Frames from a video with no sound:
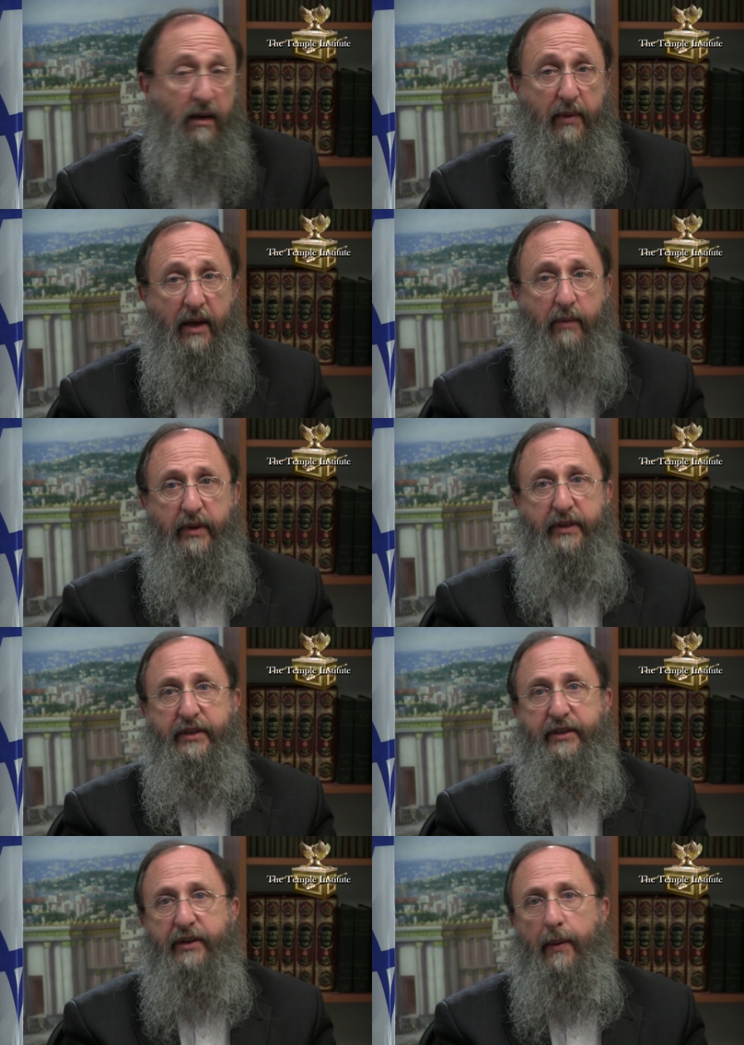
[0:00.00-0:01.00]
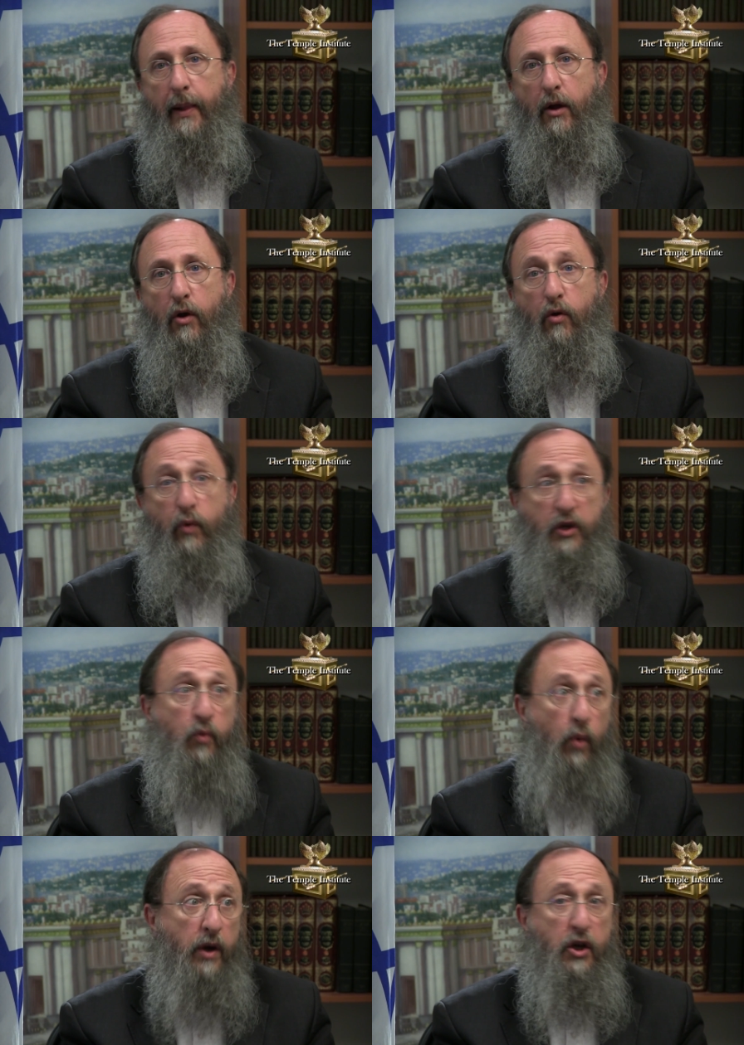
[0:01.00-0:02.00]
commandments,
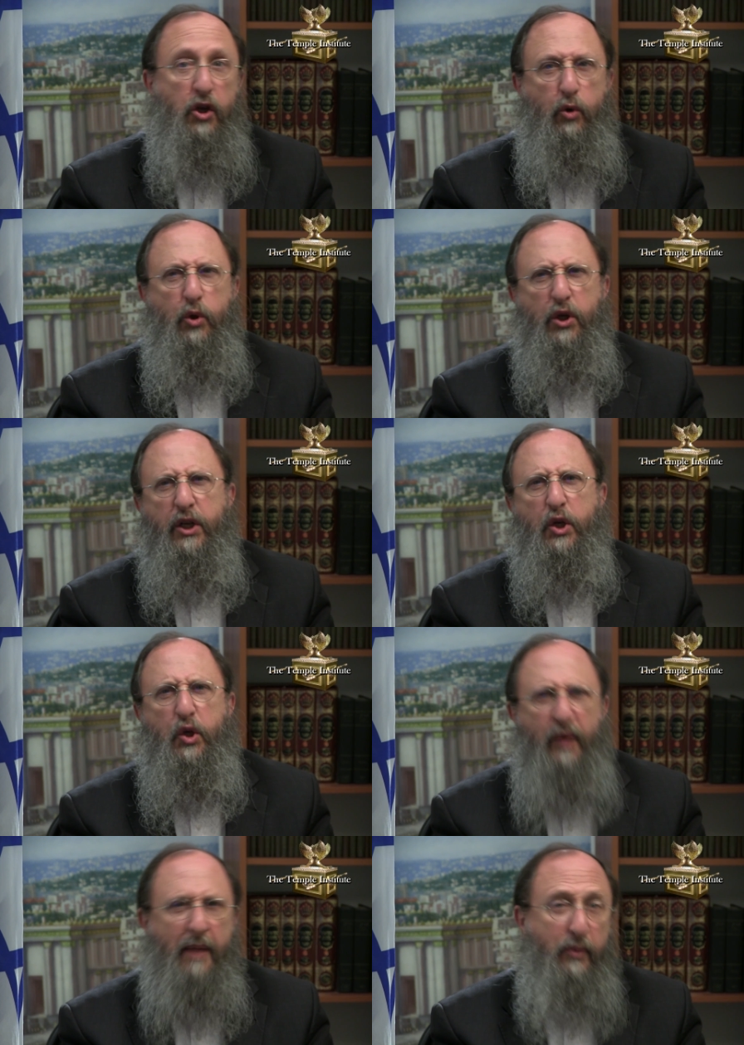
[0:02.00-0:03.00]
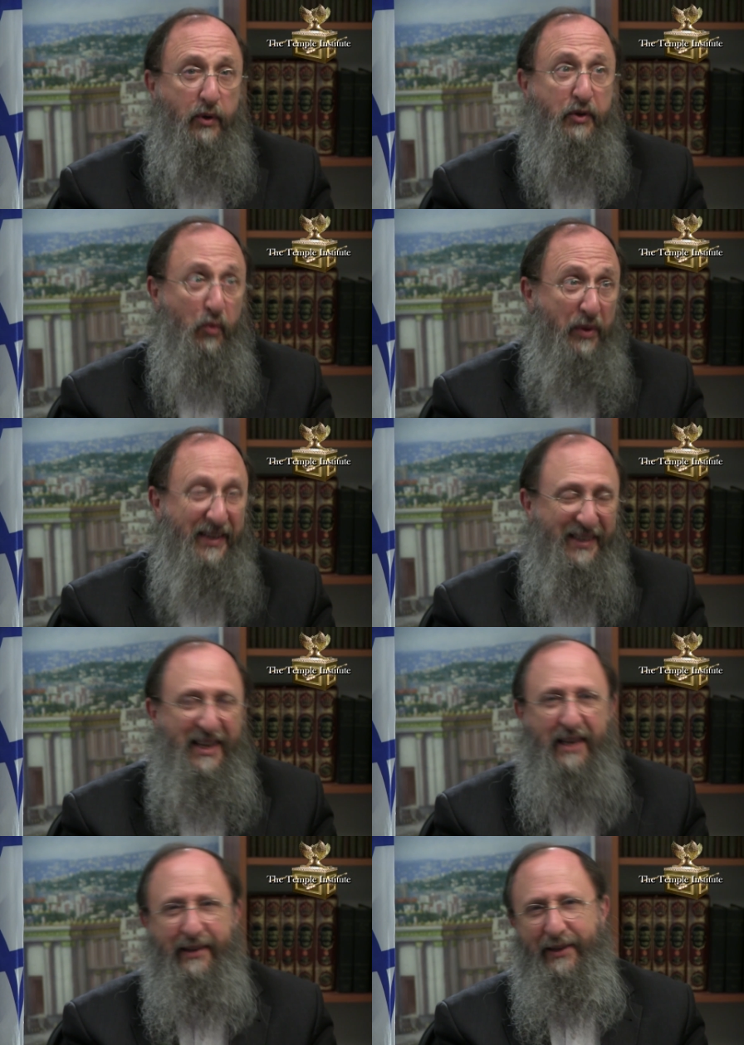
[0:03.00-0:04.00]
which one usually tramples with his
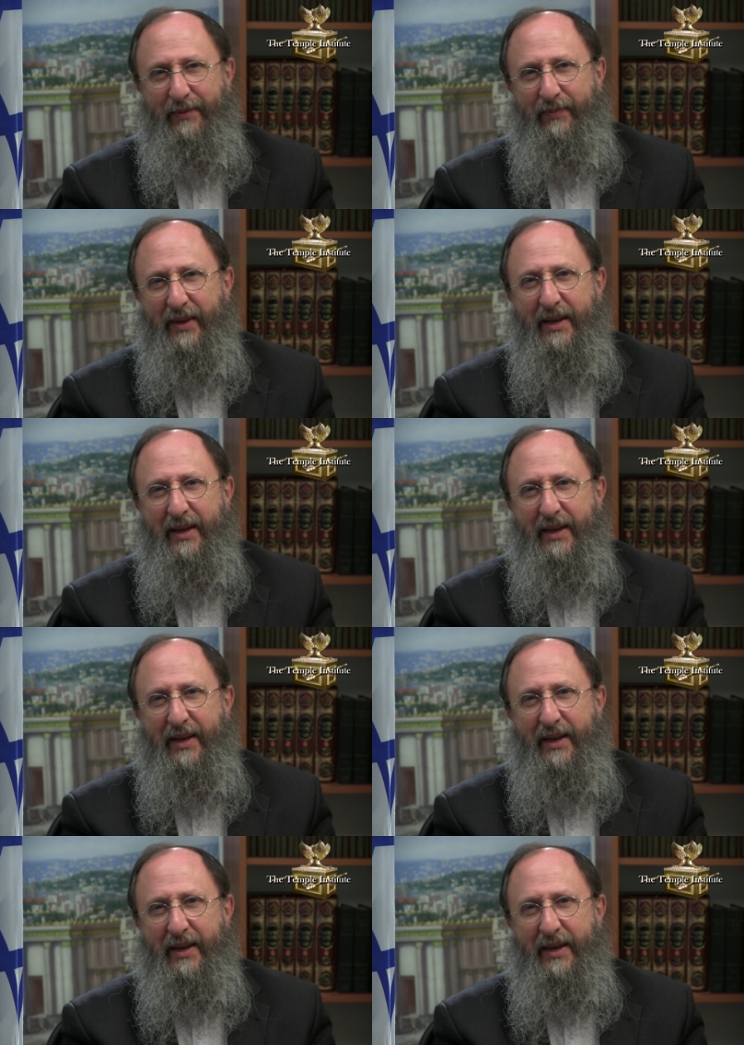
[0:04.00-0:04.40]
heel,